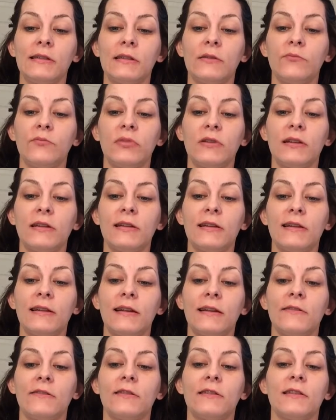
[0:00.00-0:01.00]
and then blend it
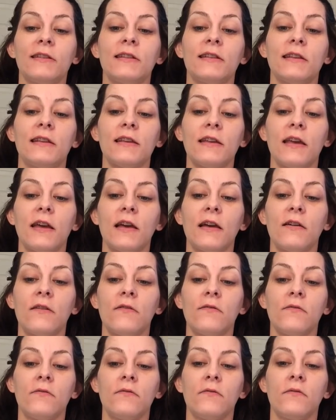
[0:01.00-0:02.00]
out and see
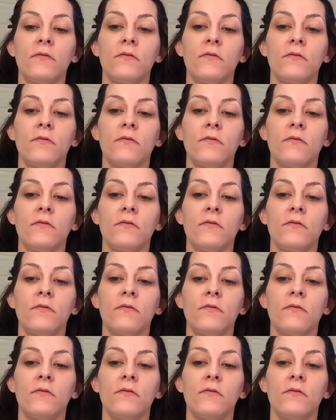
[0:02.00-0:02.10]
how